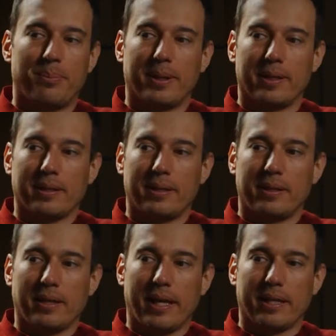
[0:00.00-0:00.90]

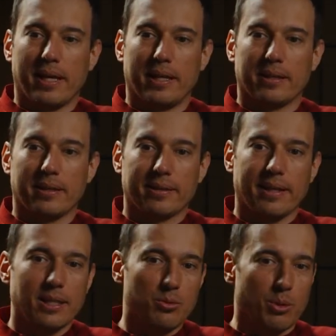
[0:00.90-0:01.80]
But and
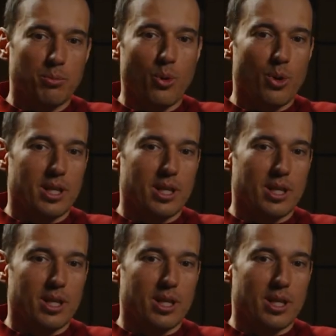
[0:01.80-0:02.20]
things were more